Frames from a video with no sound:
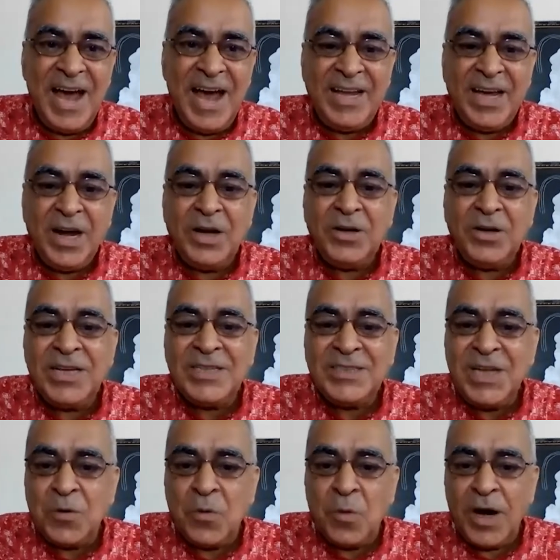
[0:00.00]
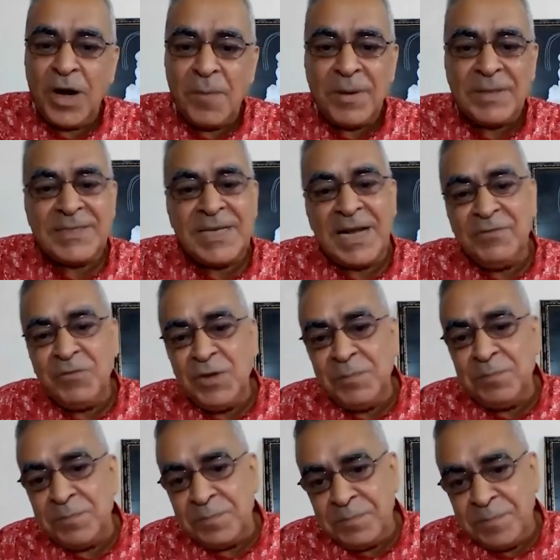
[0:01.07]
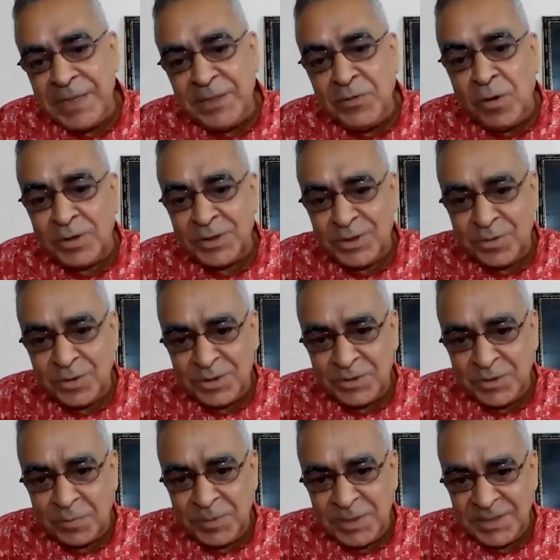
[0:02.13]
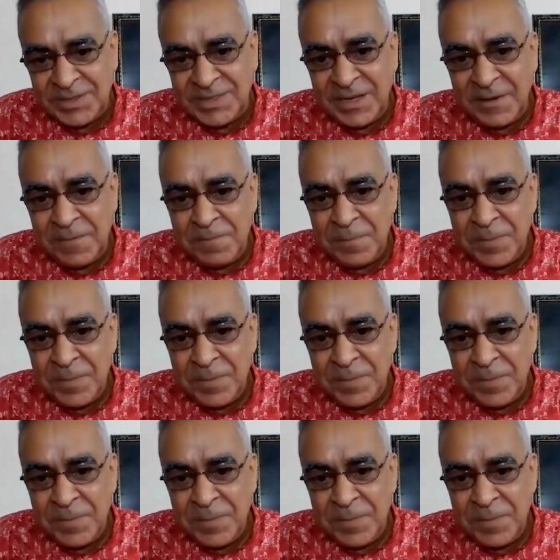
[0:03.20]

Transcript: And negative things take hold of us, and we pay the consequences of this thing.